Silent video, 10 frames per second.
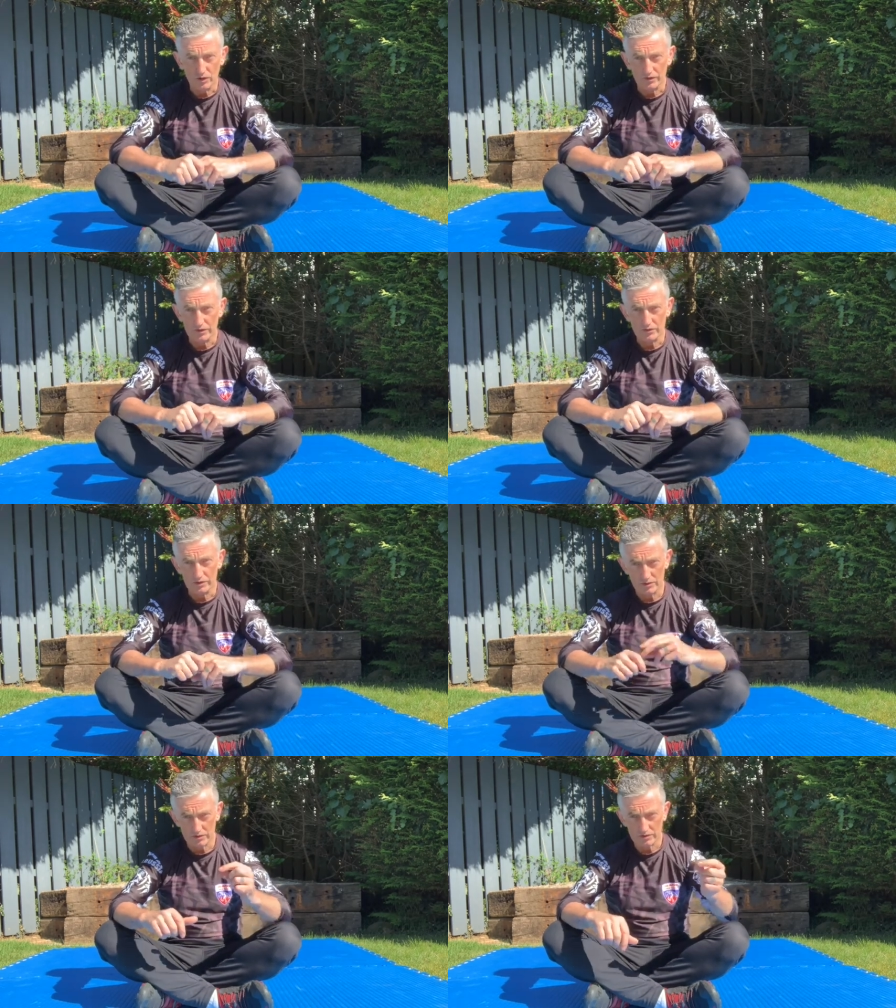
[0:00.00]
If you go
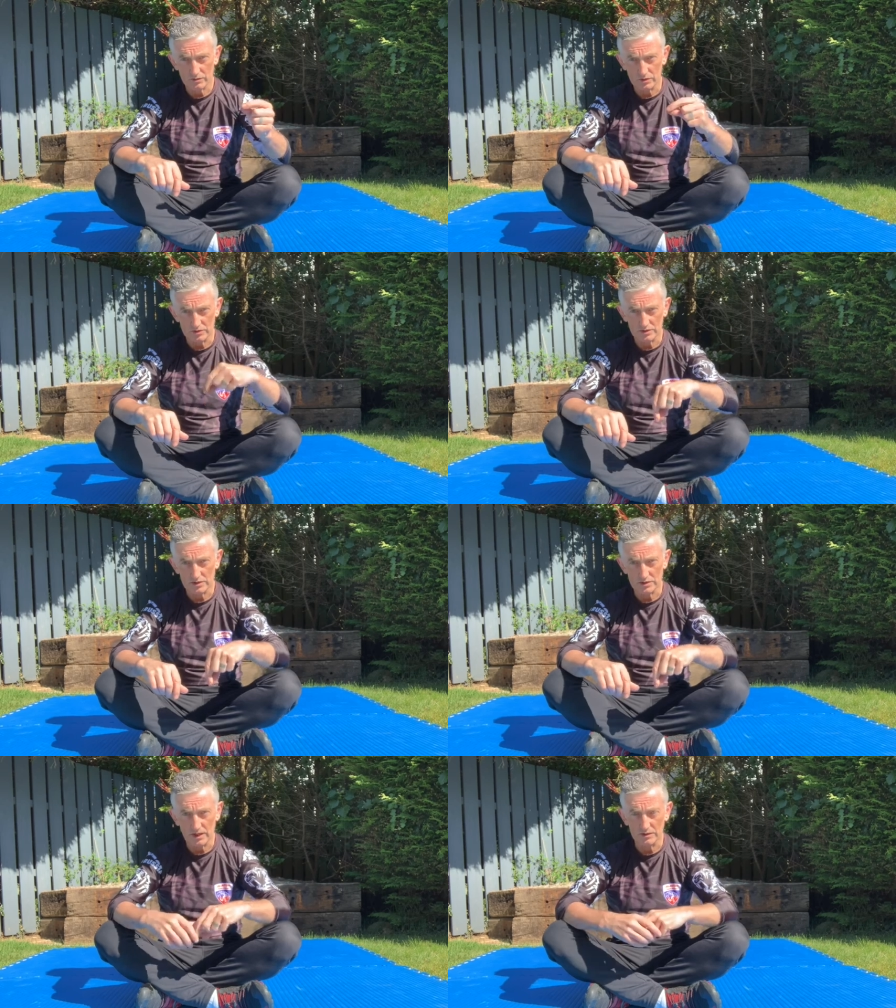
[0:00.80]
to the
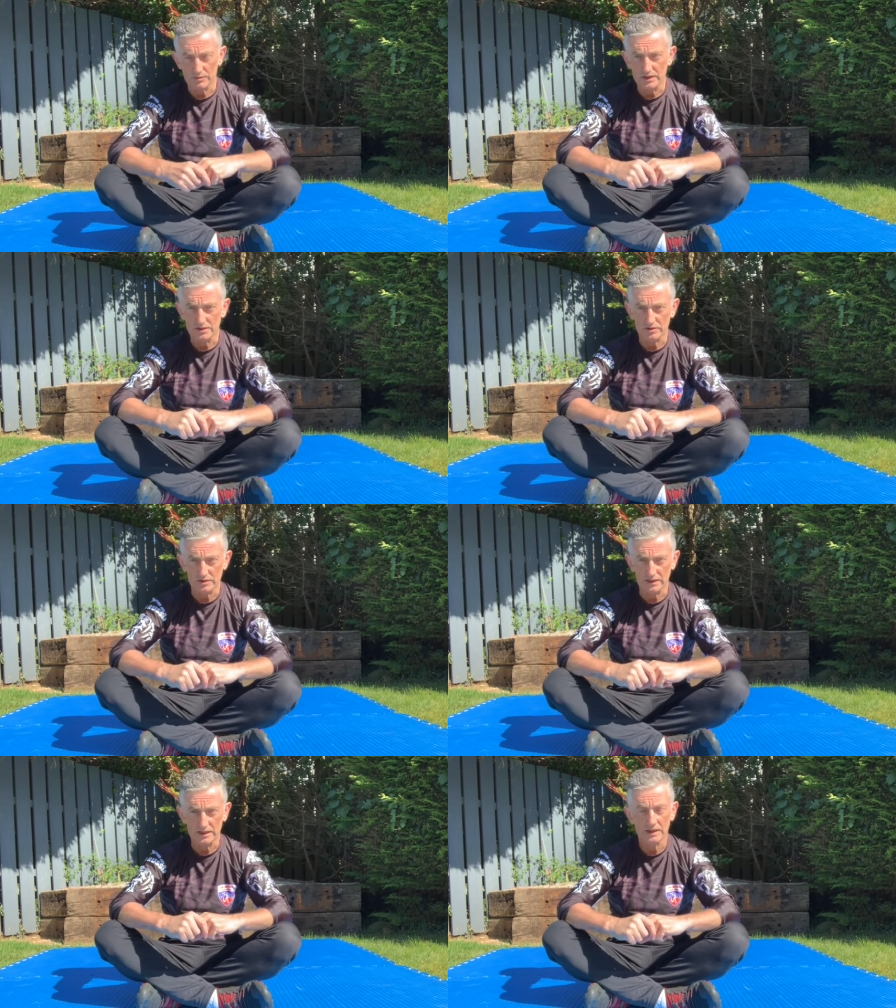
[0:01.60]
WJJF Ireland page, you'll
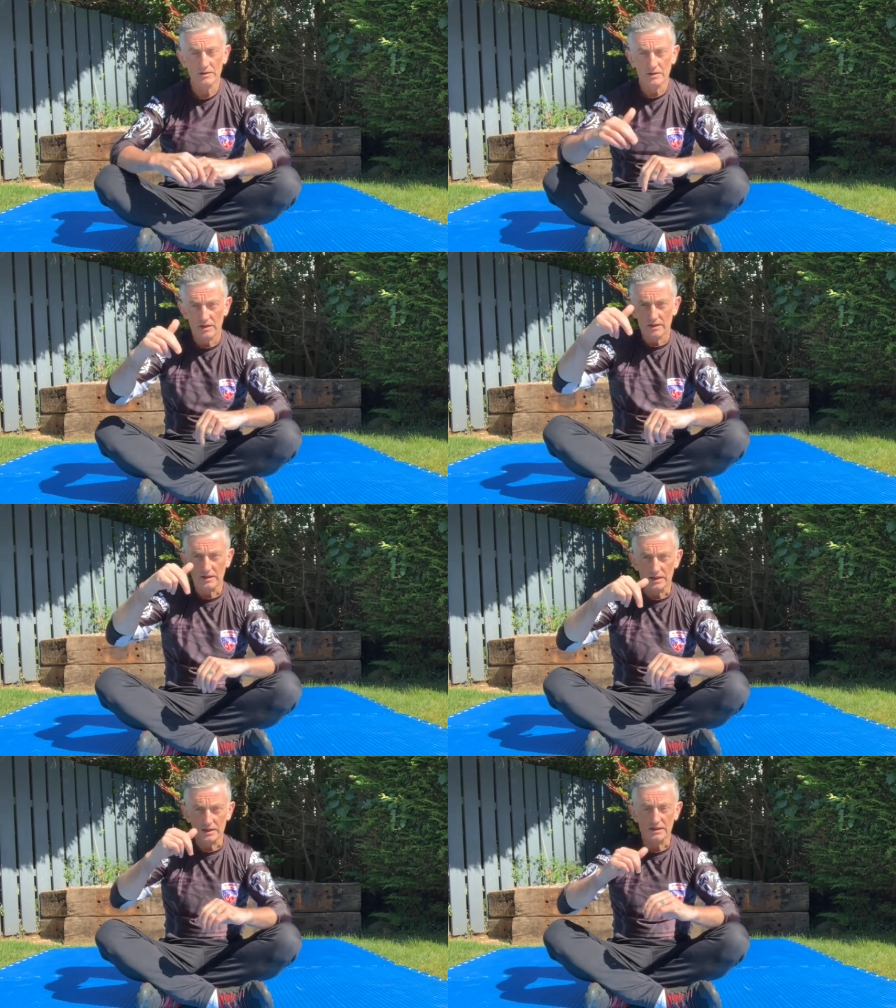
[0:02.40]
see
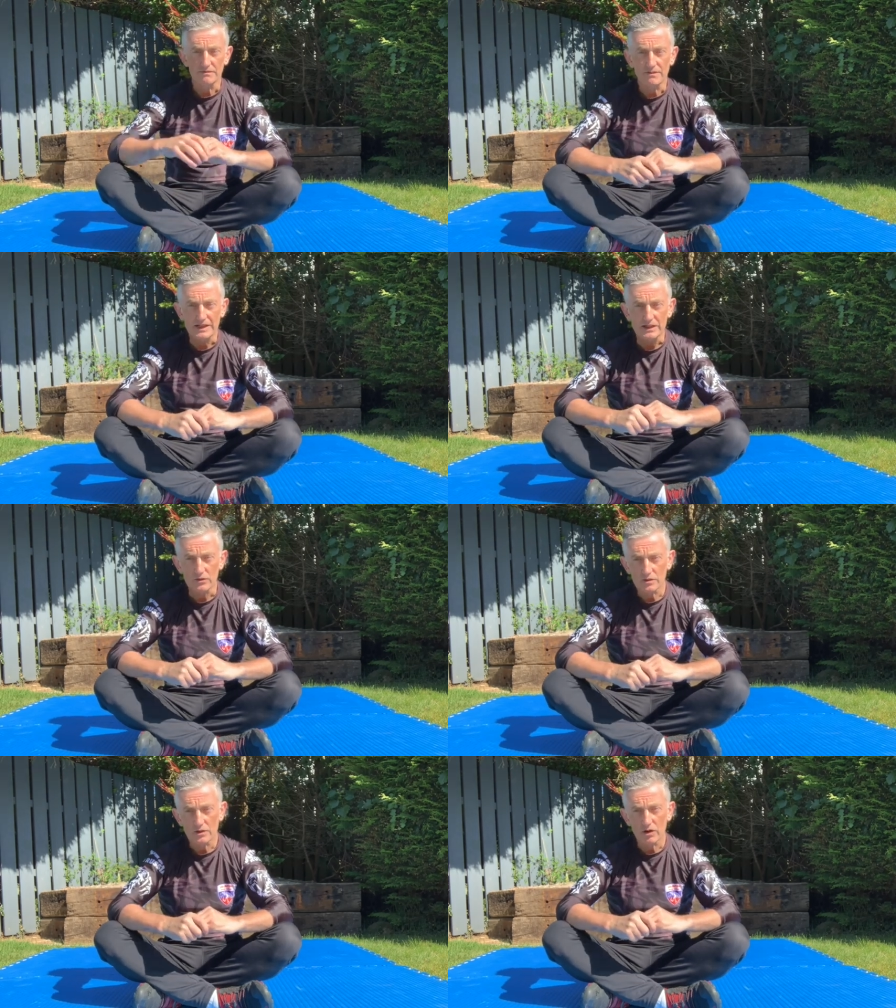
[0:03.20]
the video,